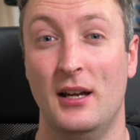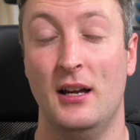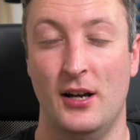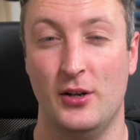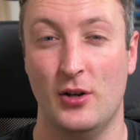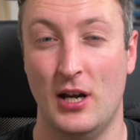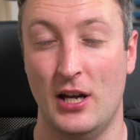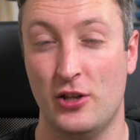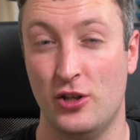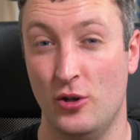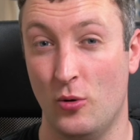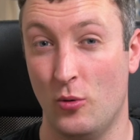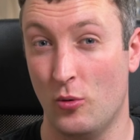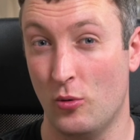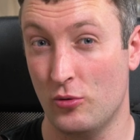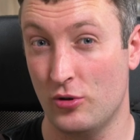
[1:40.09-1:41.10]
I actually
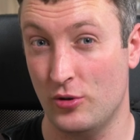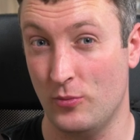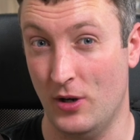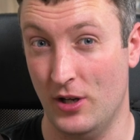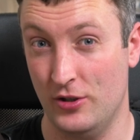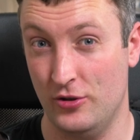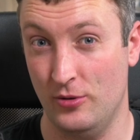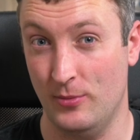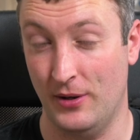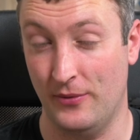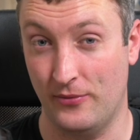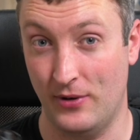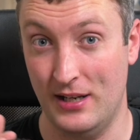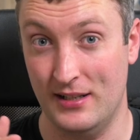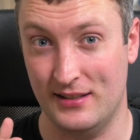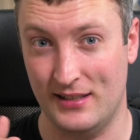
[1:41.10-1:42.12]
ordered one to my
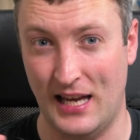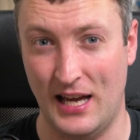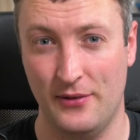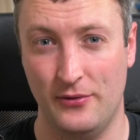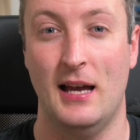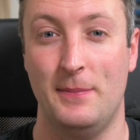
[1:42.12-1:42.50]
friend's gaff.